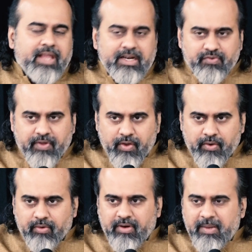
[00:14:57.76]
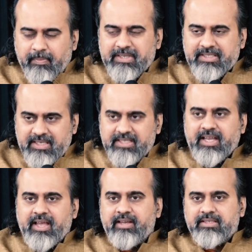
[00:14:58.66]
That's where your deepest
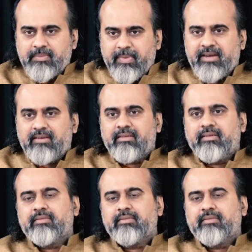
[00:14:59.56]
desire is met.